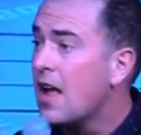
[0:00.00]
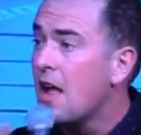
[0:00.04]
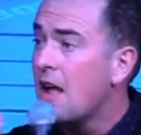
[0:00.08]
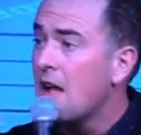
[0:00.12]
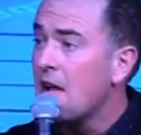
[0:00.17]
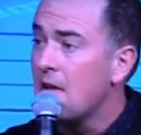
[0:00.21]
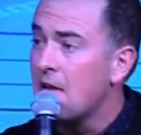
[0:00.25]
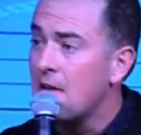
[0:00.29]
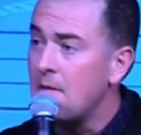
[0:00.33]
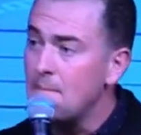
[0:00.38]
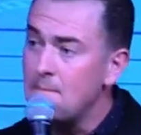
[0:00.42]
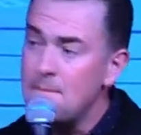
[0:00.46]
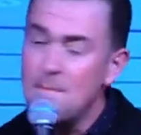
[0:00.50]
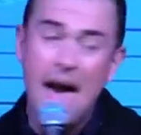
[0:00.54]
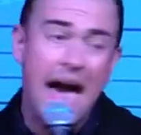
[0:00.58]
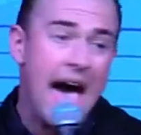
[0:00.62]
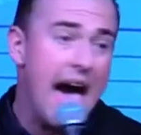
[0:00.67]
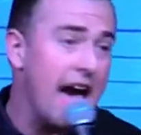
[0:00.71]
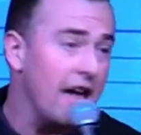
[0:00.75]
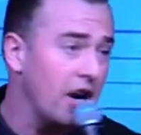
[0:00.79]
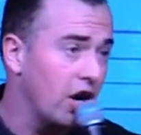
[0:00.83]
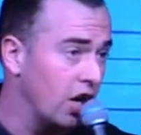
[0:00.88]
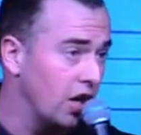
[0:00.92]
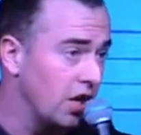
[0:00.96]

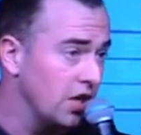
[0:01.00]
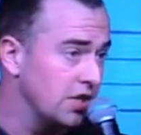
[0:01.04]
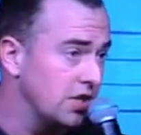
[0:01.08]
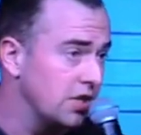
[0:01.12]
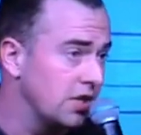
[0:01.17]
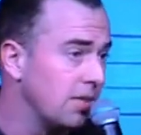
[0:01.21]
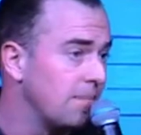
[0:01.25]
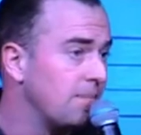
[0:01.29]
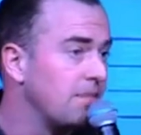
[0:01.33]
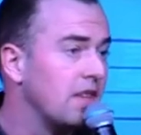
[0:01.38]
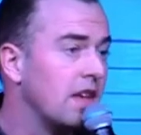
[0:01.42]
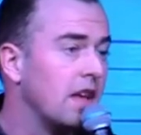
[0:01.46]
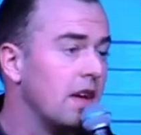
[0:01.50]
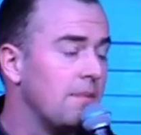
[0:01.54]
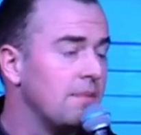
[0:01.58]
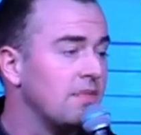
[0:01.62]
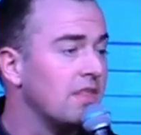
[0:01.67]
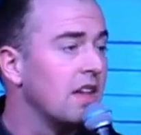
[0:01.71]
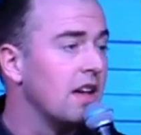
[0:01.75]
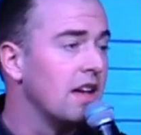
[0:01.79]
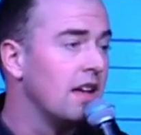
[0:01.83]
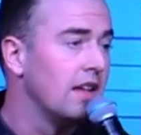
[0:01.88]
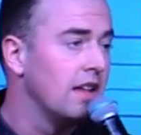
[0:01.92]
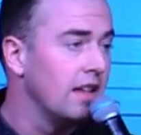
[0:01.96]
matters.
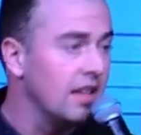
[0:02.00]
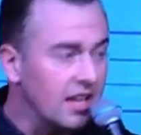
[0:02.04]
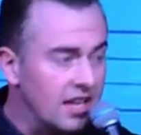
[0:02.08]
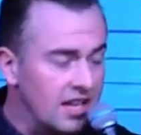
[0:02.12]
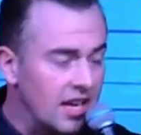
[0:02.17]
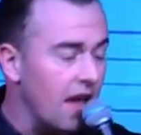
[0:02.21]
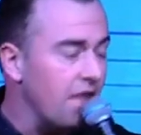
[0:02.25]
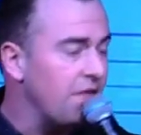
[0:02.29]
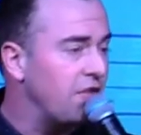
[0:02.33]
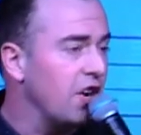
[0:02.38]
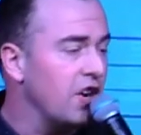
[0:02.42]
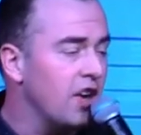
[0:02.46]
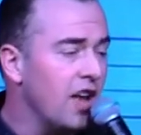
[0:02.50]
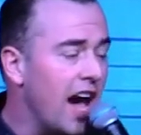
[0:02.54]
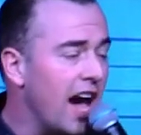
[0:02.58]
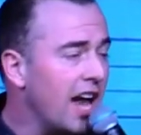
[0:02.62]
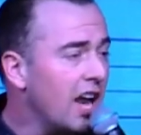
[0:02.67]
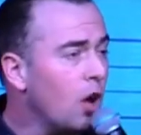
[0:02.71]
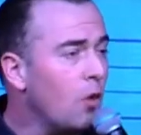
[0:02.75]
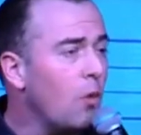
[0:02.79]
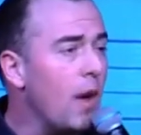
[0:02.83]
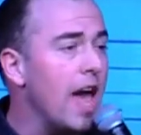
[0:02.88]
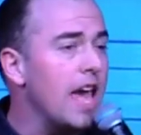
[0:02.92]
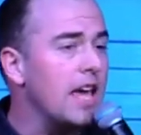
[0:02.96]
If you're not
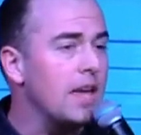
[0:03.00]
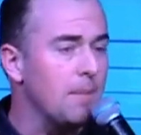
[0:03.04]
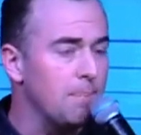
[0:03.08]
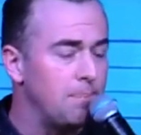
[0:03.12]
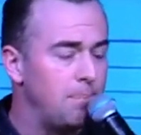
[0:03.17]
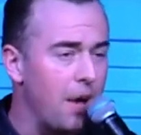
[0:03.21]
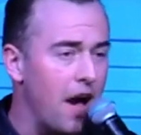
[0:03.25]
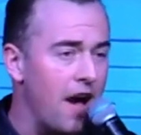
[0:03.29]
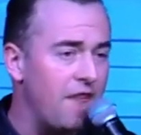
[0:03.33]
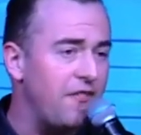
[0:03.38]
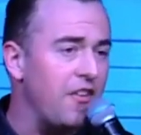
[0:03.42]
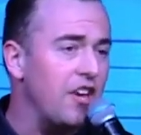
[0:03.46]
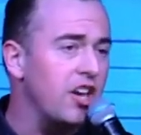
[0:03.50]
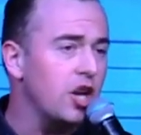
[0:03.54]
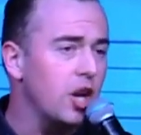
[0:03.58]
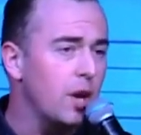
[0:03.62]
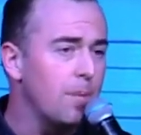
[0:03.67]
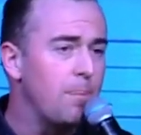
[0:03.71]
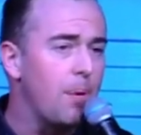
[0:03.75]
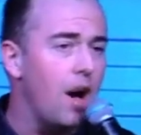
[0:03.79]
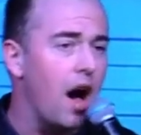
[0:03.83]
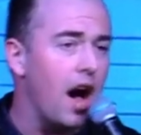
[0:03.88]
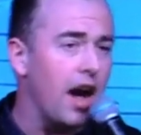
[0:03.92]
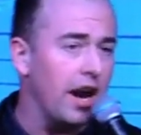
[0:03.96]
awake, buffet your
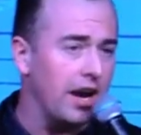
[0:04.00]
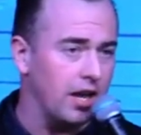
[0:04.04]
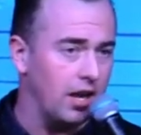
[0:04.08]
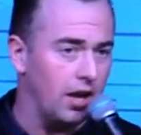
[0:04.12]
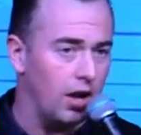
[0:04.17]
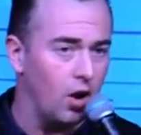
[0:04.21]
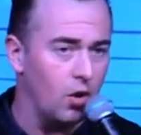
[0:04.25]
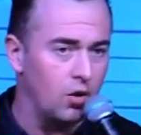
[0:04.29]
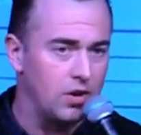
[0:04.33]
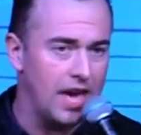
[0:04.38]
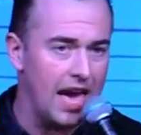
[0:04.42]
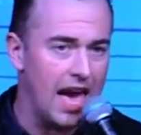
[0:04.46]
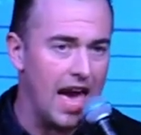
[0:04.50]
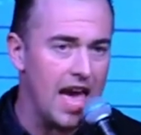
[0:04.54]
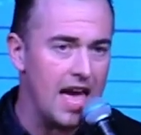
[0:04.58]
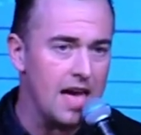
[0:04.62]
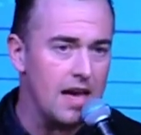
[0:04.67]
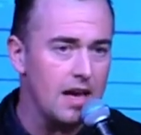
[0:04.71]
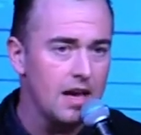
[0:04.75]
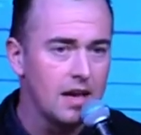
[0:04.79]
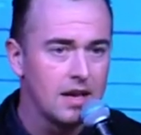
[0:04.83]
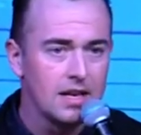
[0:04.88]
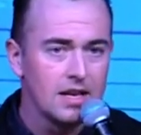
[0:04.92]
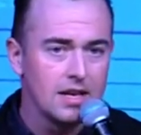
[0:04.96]
body, okay?
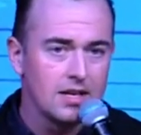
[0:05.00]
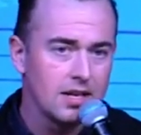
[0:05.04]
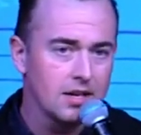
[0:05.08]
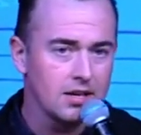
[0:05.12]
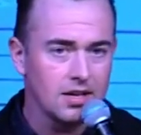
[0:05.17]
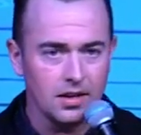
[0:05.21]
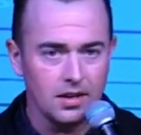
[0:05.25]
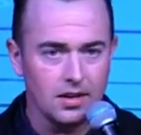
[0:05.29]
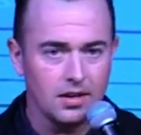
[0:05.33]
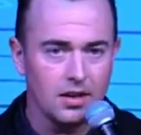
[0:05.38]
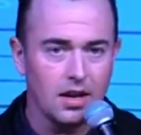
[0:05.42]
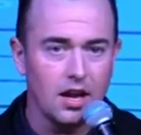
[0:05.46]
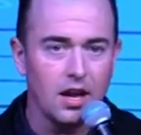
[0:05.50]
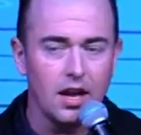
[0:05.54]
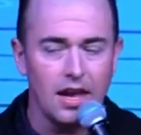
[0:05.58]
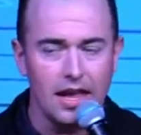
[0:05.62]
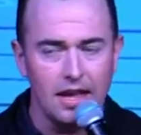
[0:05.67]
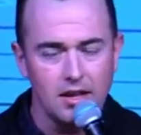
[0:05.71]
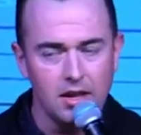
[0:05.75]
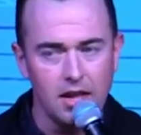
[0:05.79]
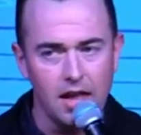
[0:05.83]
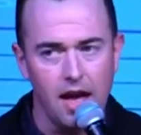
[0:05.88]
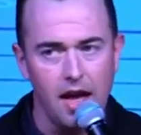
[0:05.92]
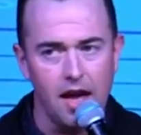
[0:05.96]

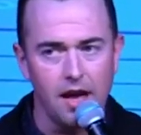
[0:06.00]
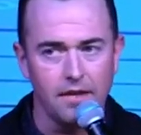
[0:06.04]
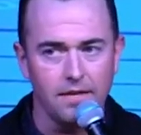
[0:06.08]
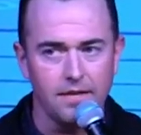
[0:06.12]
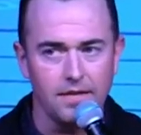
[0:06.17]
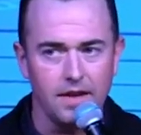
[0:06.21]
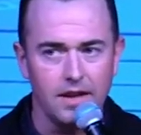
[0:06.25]
In love, in